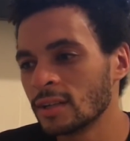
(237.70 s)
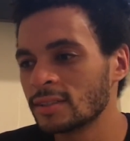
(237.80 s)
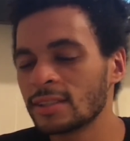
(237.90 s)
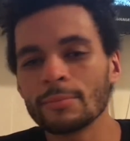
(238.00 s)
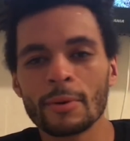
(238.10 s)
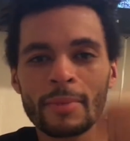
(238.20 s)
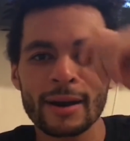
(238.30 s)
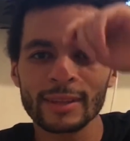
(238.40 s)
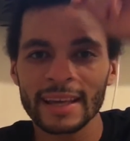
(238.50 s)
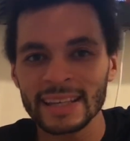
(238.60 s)
something
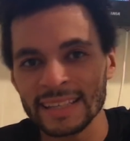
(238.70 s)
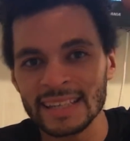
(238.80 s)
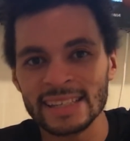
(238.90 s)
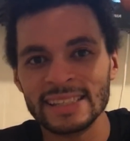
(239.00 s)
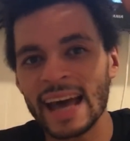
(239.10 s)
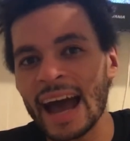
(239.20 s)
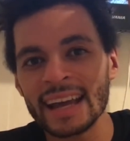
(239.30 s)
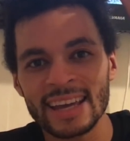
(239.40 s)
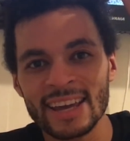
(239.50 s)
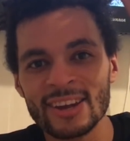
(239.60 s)
about like his
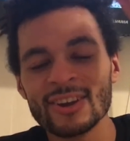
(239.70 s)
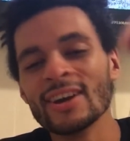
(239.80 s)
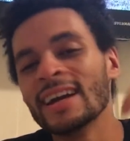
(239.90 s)
dyed hair